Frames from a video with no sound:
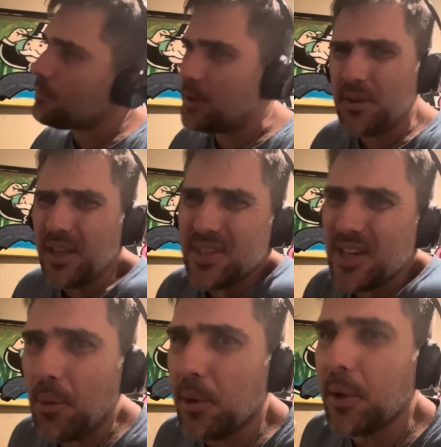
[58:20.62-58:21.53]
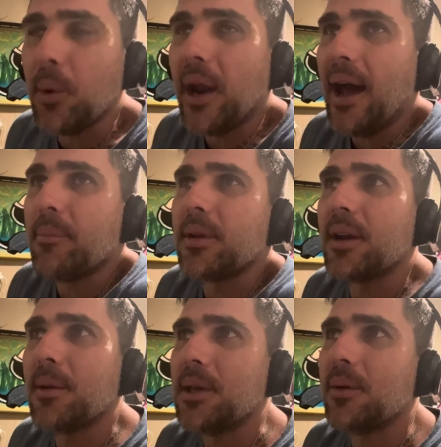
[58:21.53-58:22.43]
You know, that's not really what happened.
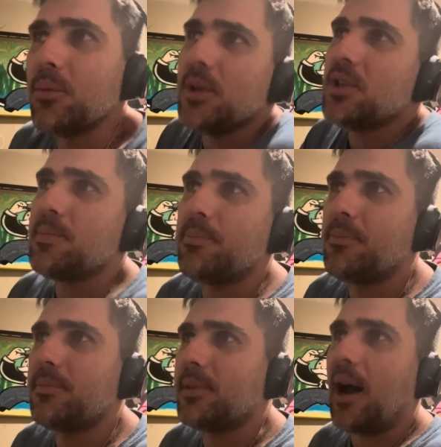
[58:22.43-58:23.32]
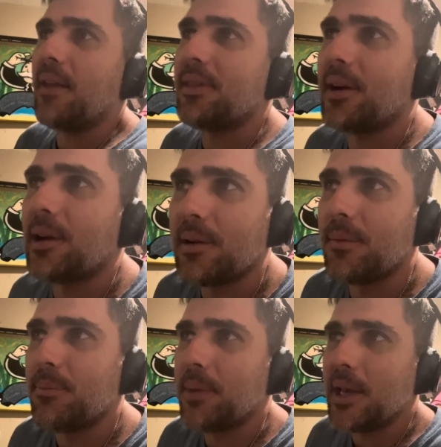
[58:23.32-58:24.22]
I mean, we just got there
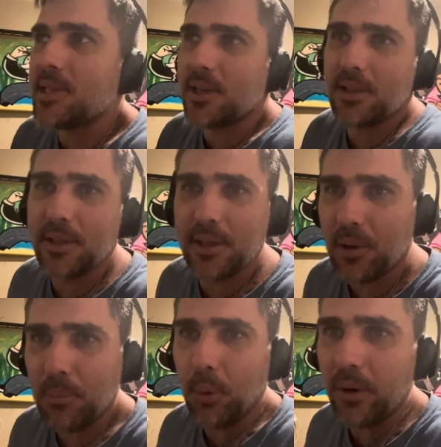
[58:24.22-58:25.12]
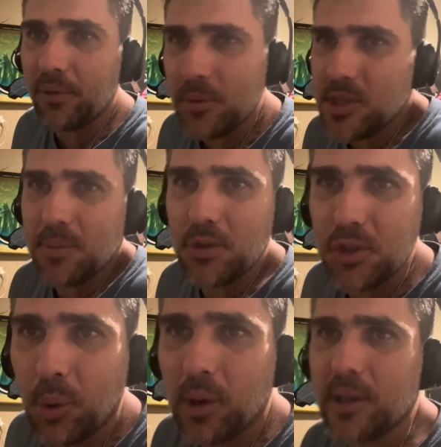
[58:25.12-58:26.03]
and basically her boyfriend was some
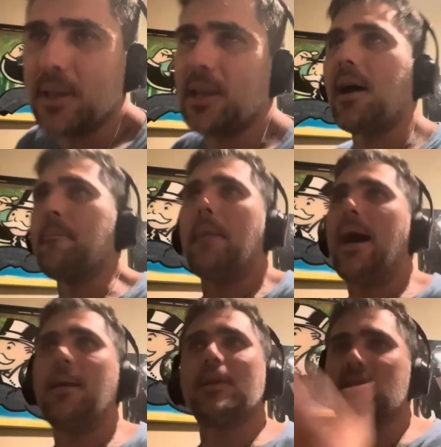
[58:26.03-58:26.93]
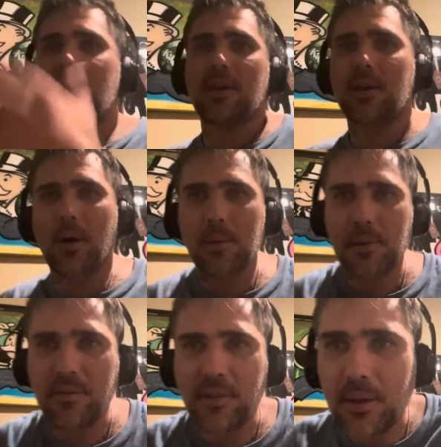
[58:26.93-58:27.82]
dork and he got mad because I didn't know how to
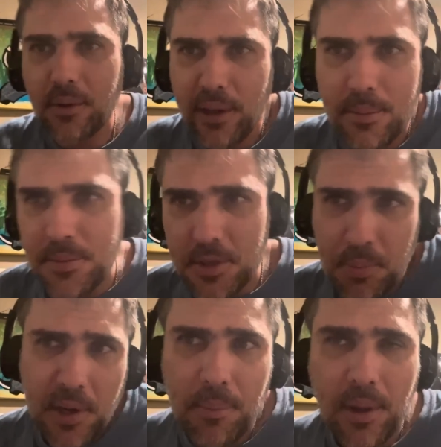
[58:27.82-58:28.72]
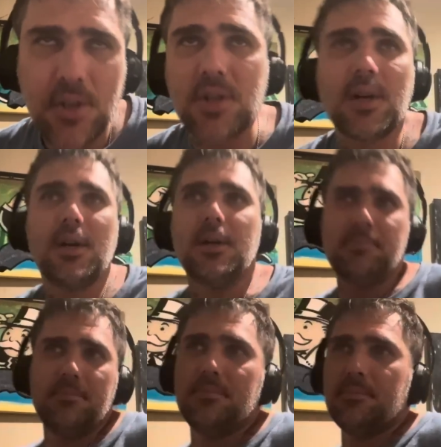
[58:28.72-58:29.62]
play video games. It's pretty much
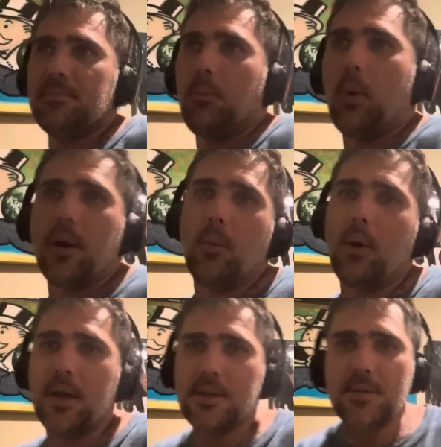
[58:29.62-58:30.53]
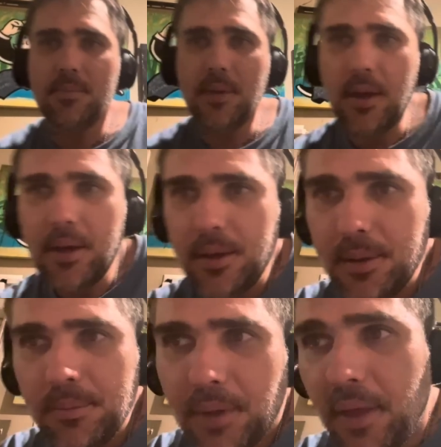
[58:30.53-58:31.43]
what it was.
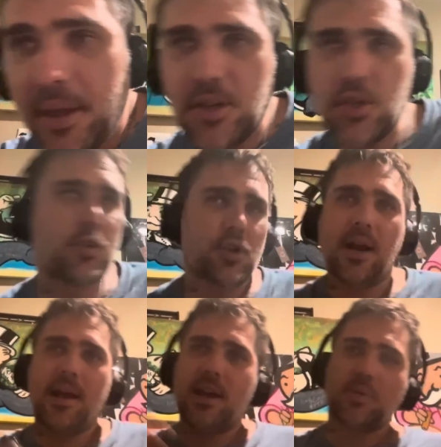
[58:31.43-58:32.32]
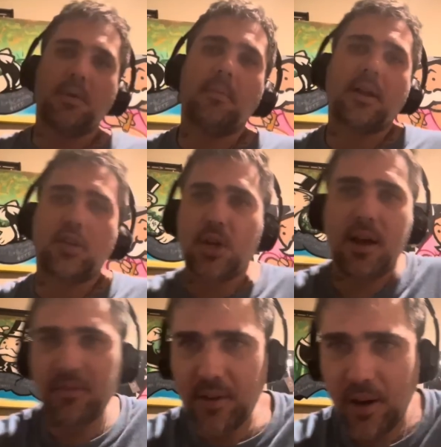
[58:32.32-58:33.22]
And then she tried to ask me about
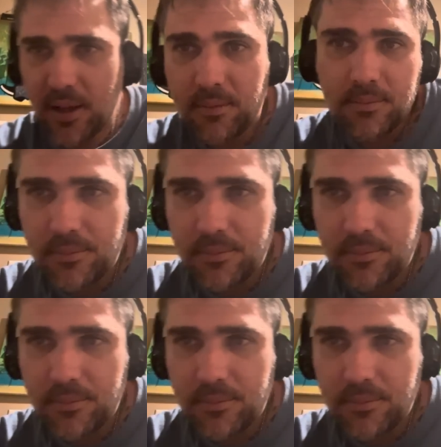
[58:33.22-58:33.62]
Jeff and I